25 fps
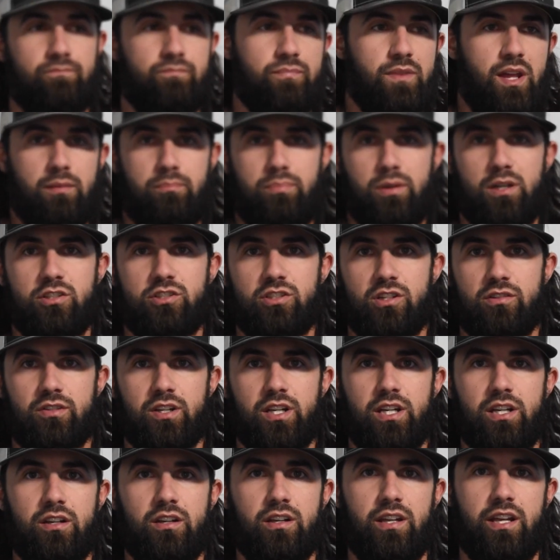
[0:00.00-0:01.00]
I pitch
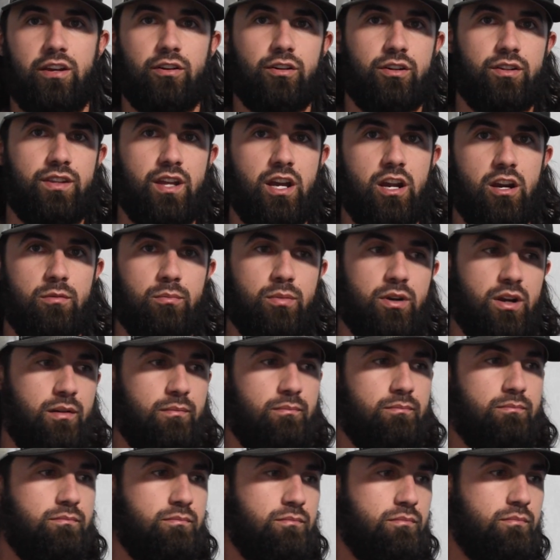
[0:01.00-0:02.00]
every here and there, but
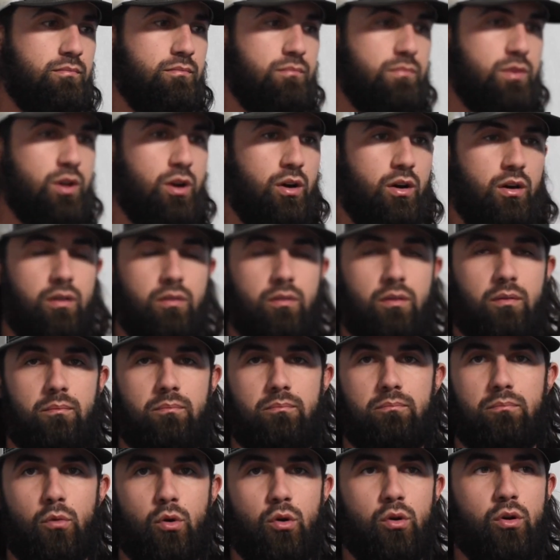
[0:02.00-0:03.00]
I'm,
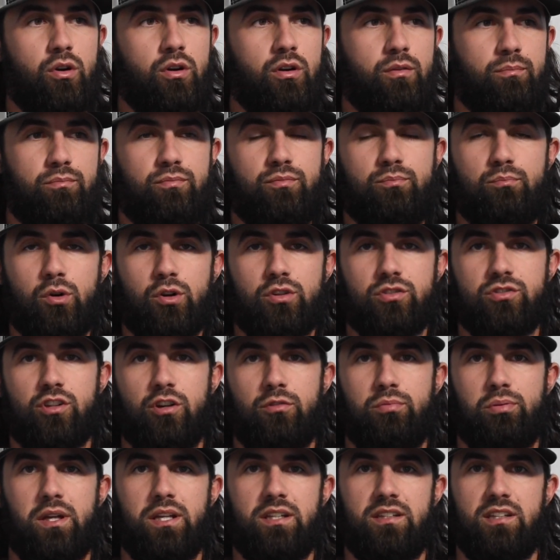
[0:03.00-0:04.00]
more so
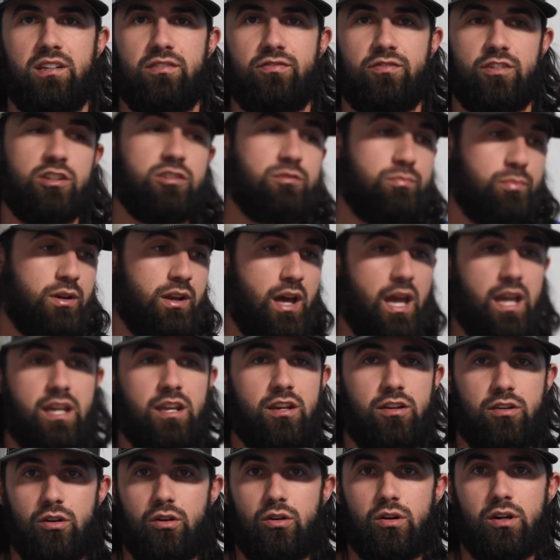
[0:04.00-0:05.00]
play defense, but I
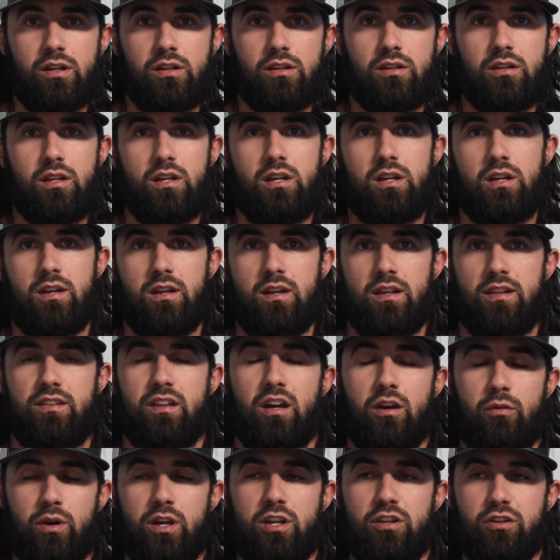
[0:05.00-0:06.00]
can do it.
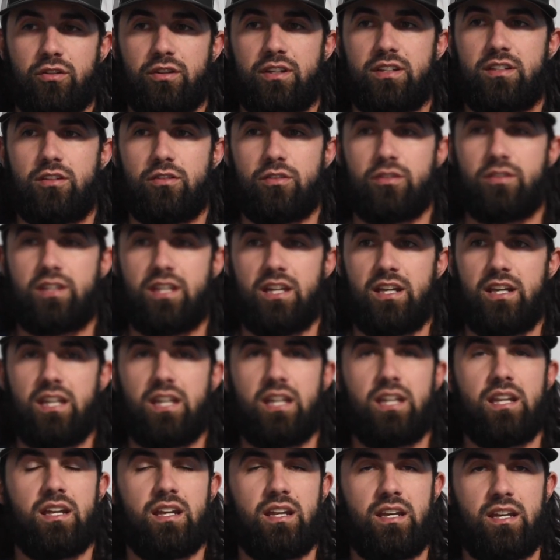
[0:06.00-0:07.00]
That way you're getting
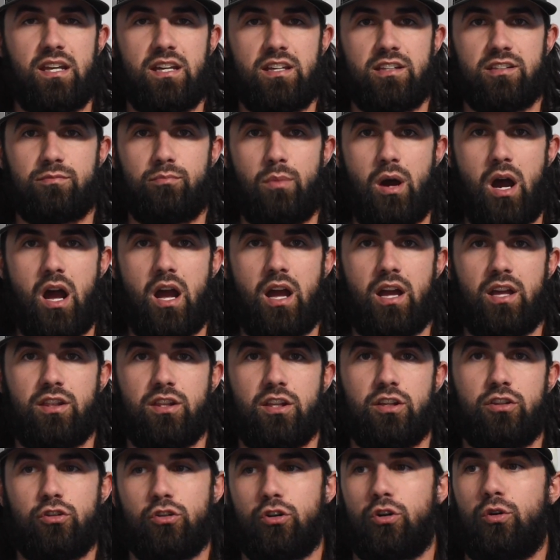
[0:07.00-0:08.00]
it in his mind
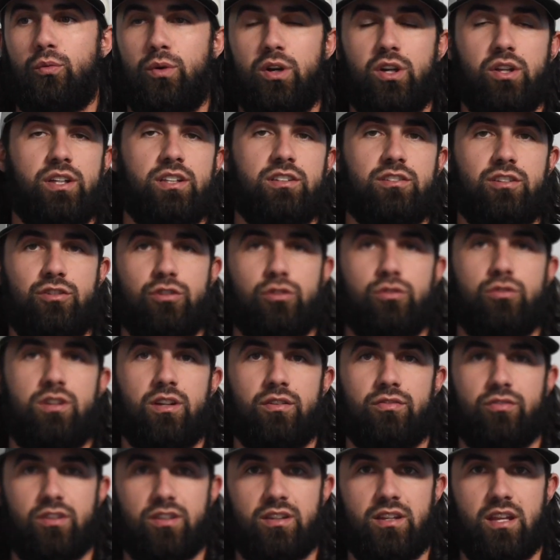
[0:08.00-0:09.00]
that you're willing to do
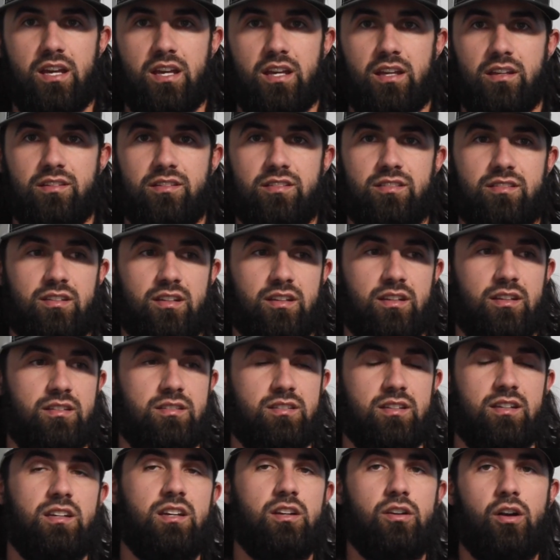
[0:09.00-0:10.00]
different things
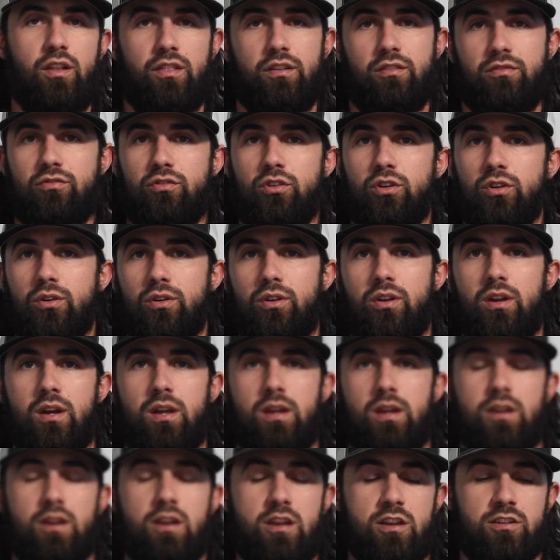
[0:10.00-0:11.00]
to get on the field.
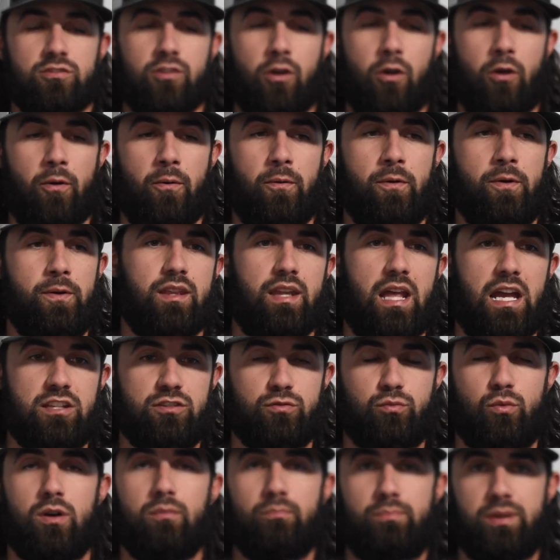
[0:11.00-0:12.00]
So
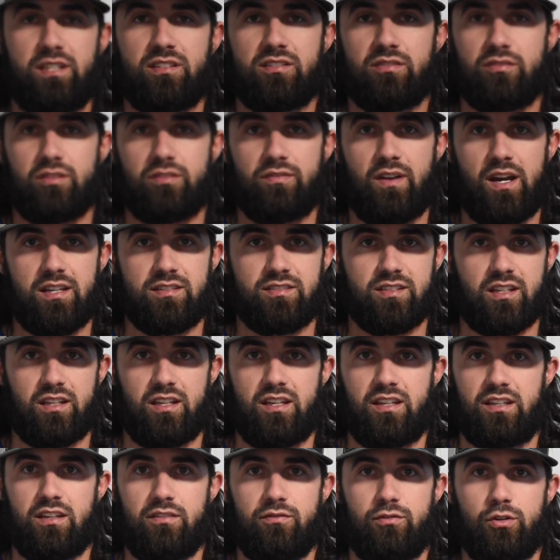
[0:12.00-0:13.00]
that's one piece of advice I
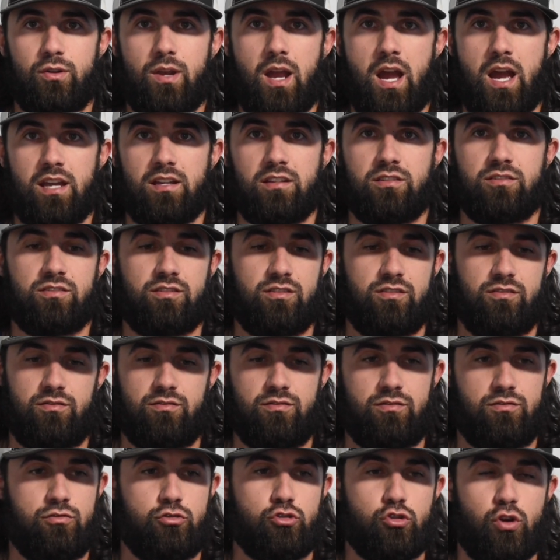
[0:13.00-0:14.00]
can give you guys.
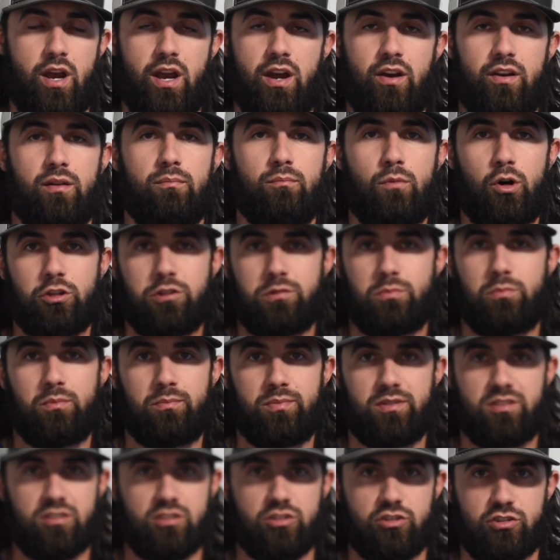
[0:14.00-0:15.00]
Try out at multiple
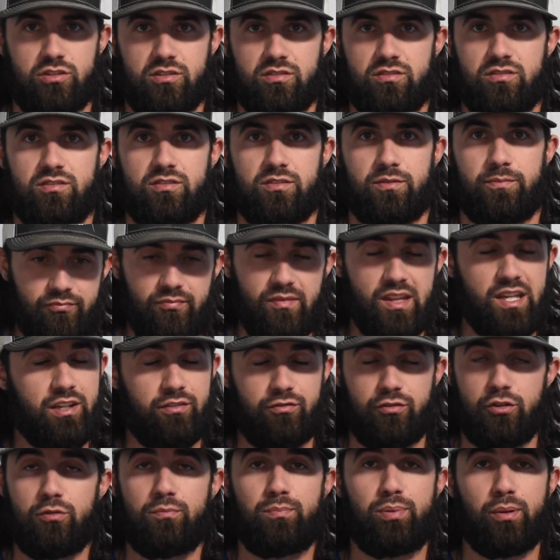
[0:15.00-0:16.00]
positions
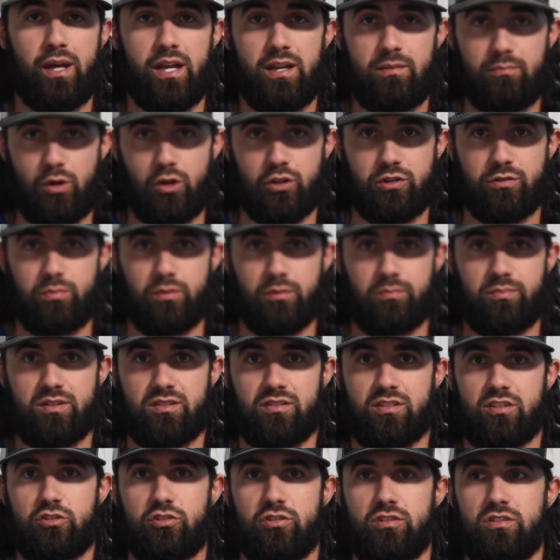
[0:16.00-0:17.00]
if you play multiple
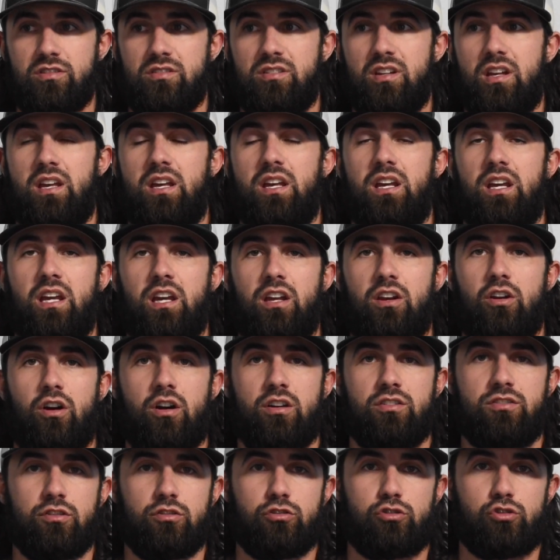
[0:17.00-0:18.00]
positions, and
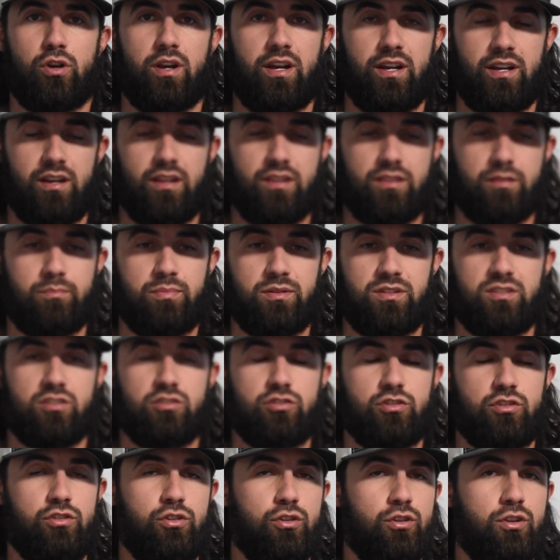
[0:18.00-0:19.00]
also try out at the
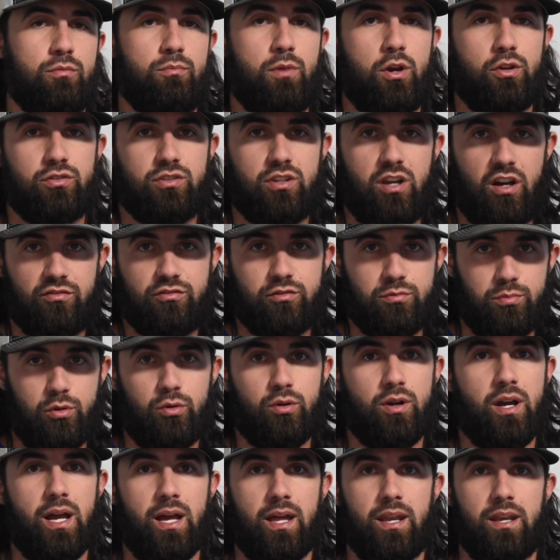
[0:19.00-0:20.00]
position you're the most
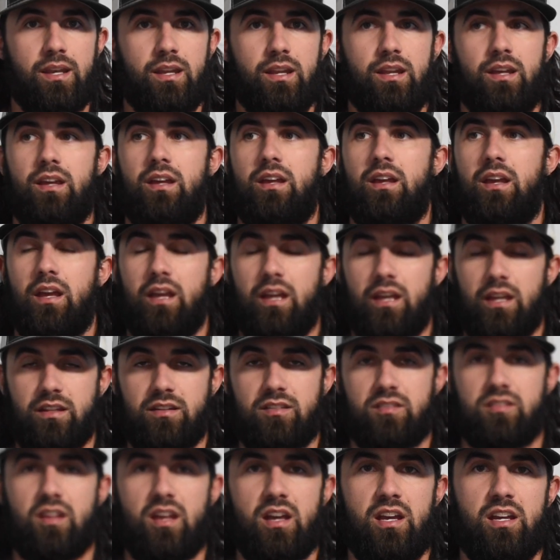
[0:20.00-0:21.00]
comfortable at, and
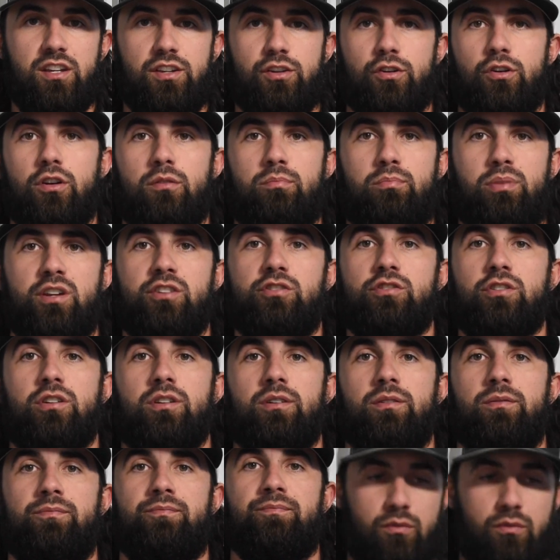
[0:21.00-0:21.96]
say you're a pitcher.